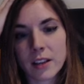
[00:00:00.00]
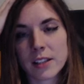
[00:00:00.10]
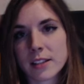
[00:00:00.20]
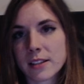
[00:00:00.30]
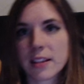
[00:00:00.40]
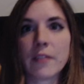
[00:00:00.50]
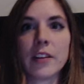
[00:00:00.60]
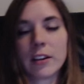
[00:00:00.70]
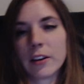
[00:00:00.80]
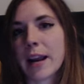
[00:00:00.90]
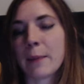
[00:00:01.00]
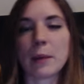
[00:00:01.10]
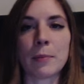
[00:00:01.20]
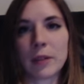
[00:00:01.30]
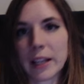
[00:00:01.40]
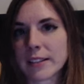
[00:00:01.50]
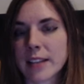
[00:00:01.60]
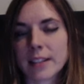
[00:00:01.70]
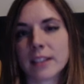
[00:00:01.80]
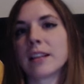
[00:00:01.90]
7 or 8 people like
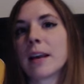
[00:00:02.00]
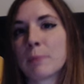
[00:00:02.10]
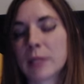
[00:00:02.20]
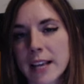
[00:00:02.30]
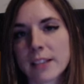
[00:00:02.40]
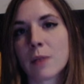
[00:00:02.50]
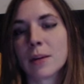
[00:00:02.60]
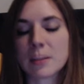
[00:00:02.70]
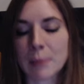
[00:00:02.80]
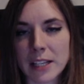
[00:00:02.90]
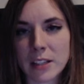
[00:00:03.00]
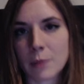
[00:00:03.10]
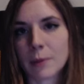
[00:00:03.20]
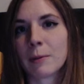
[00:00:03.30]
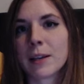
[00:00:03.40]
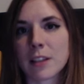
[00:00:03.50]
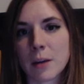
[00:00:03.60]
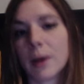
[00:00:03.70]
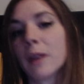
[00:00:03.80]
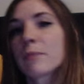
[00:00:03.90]
sent it saying, play Soma, play Soma, play
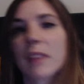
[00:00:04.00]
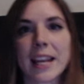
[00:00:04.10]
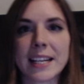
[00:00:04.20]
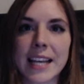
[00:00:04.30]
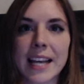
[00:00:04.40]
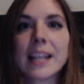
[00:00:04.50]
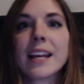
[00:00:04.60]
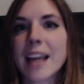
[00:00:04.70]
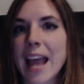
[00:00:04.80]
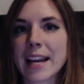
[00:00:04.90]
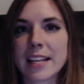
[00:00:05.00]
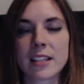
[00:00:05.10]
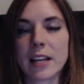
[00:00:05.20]
Soma. And I did. And it's like